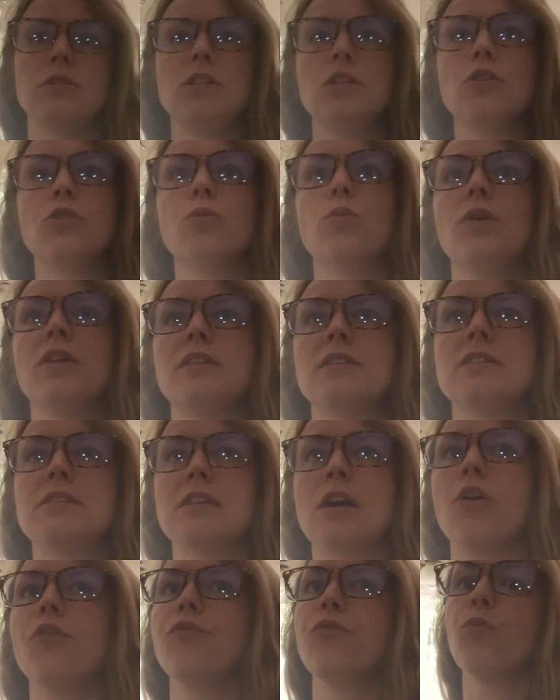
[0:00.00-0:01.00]
deal with
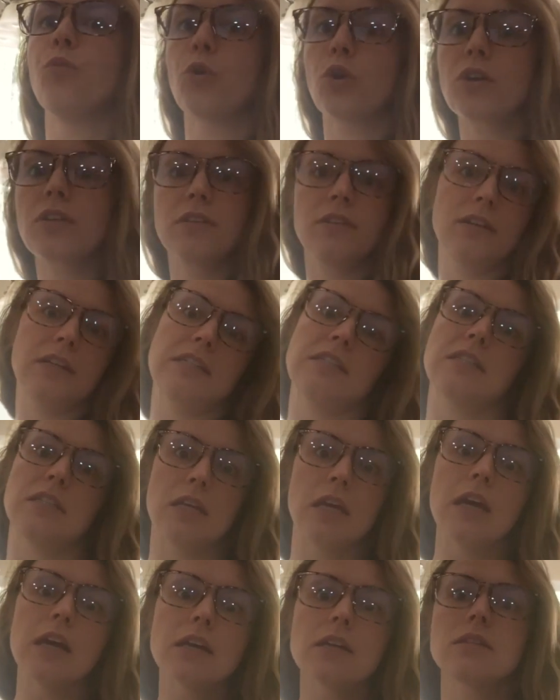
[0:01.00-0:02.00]

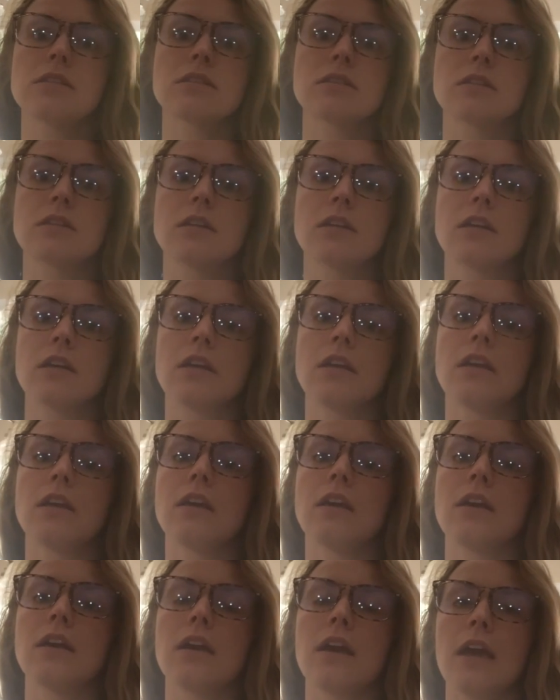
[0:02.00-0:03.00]
self-worthlessness,
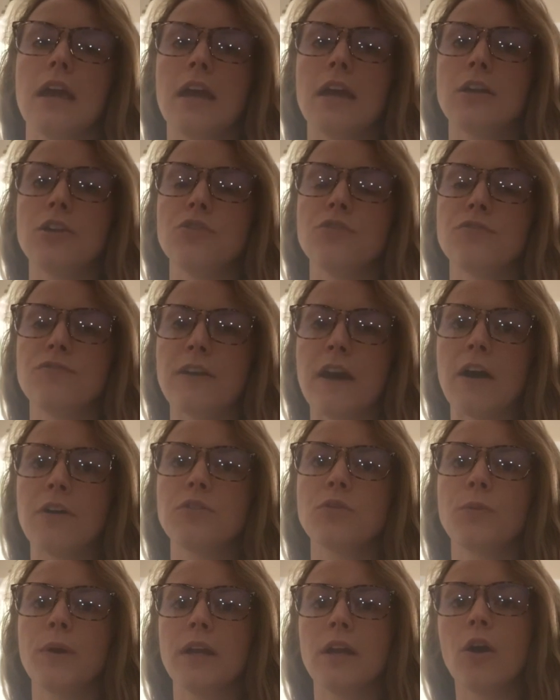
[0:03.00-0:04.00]
and you
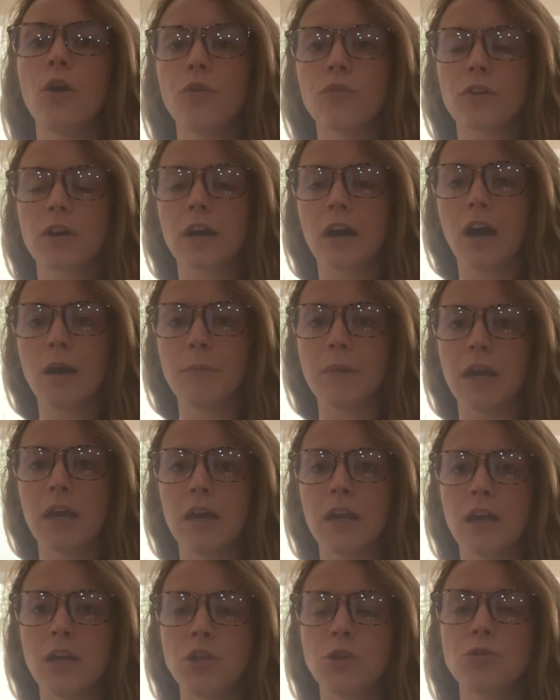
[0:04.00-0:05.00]
found a way to overcome it.
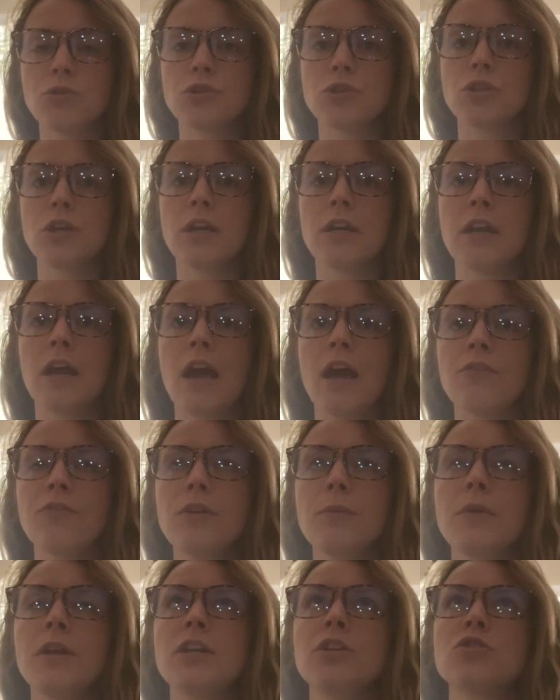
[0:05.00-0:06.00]
And and
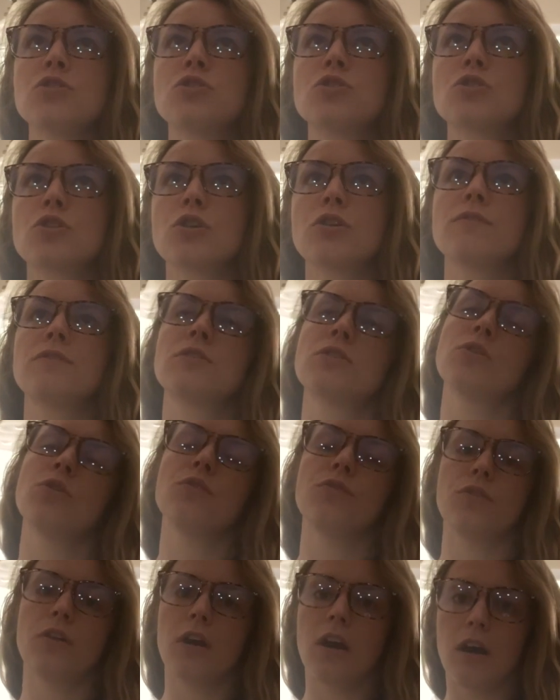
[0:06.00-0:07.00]
everybody deserves to
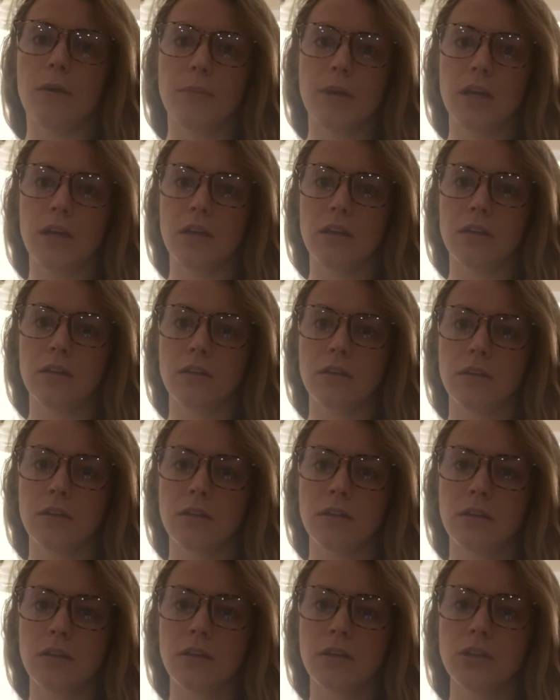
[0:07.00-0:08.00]
overcome it.
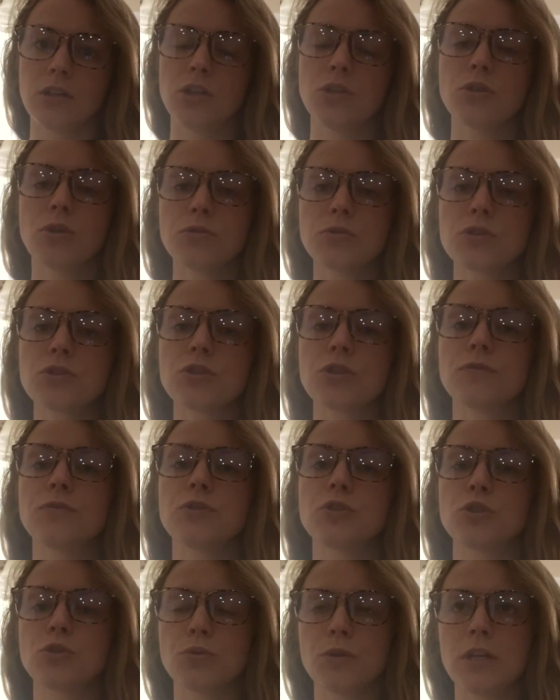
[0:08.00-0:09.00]
You don't deserve to
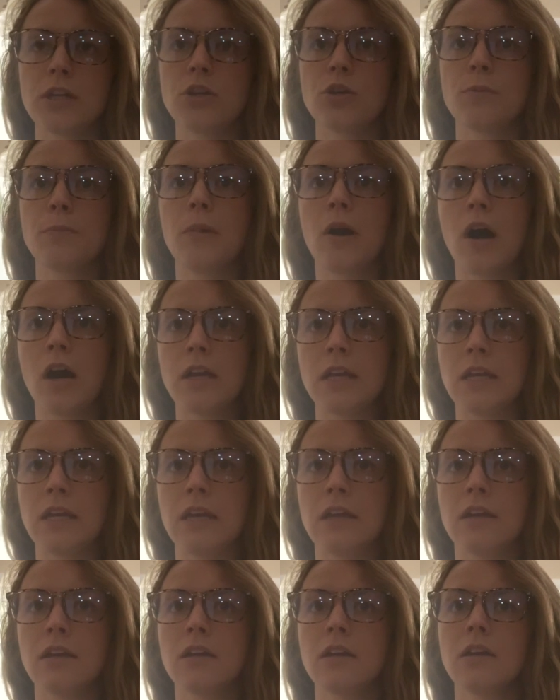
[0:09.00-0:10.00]
treat your
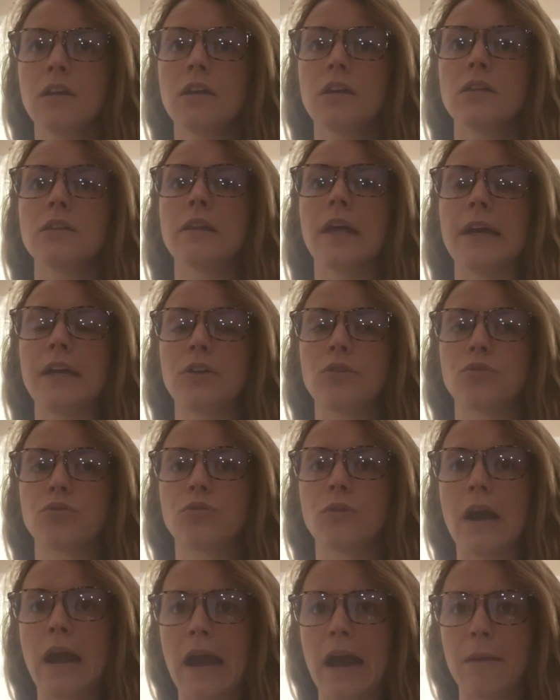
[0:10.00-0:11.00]
body like
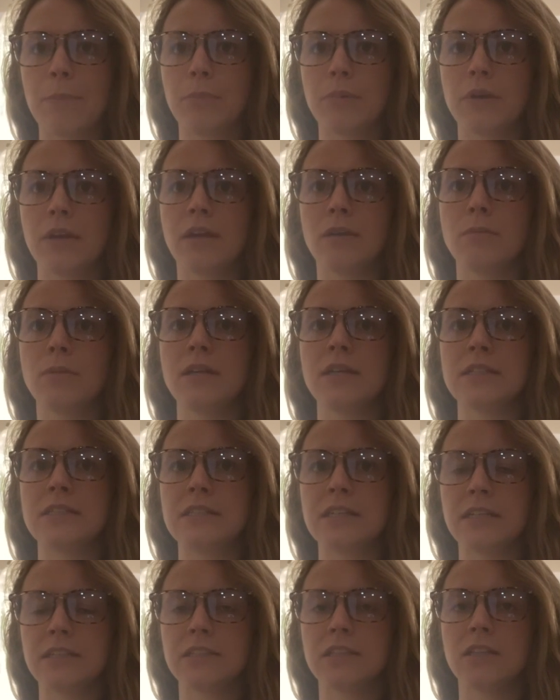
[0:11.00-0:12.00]
crap and be
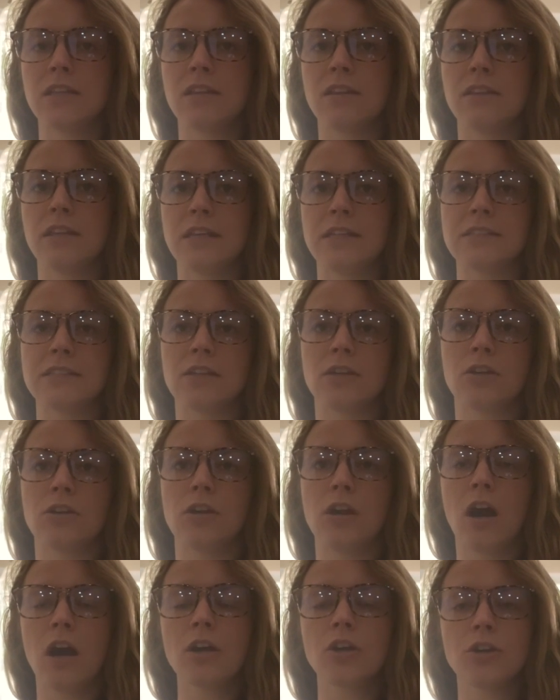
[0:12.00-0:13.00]
addicted to things that are
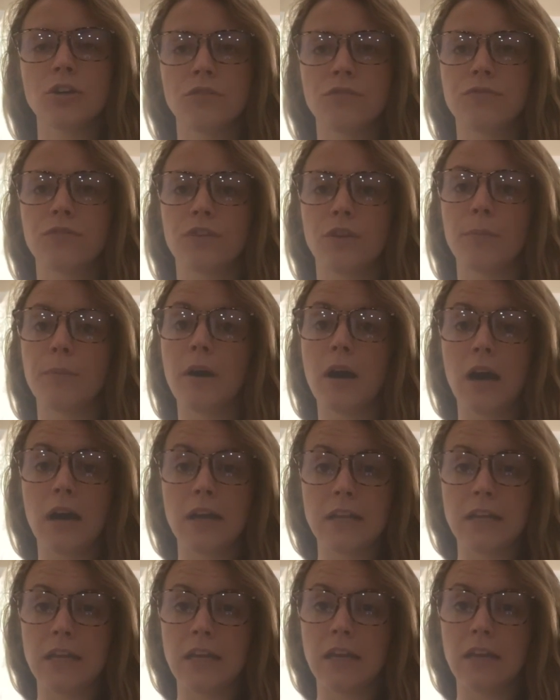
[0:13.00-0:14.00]
not good for the
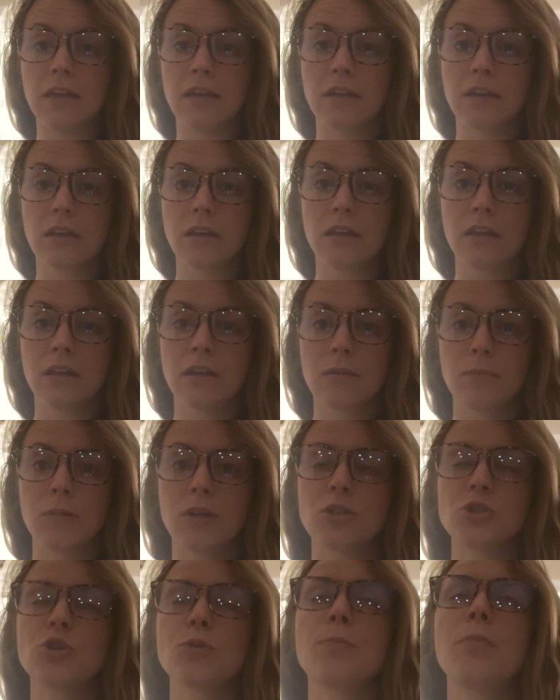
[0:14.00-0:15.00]
body,
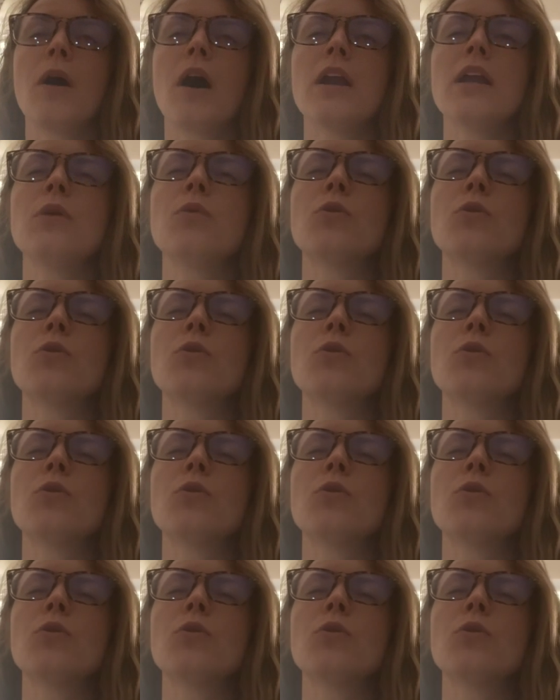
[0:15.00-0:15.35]
because your body